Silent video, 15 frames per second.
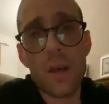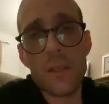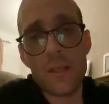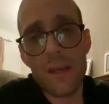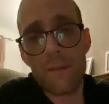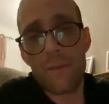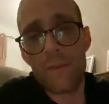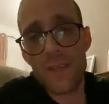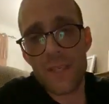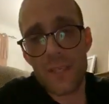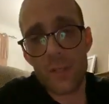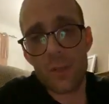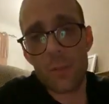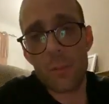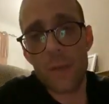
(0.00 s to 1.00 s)
to have
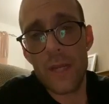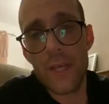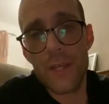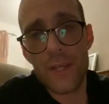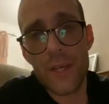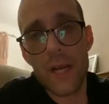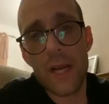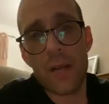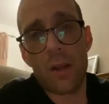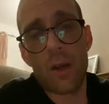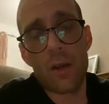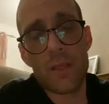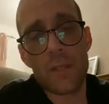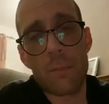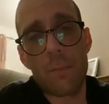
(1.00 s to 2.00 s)
physical media, and I
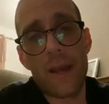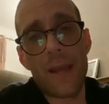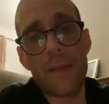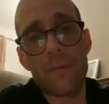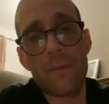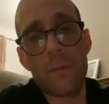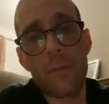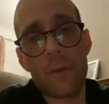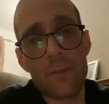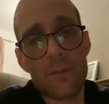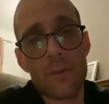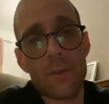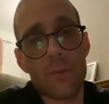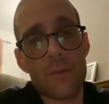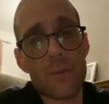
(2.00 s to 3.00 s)
like to pay for my
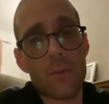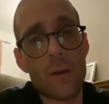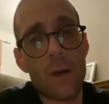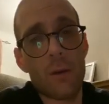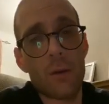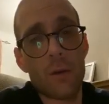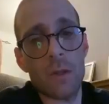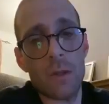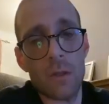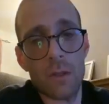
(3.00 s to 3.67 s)
stuff as well.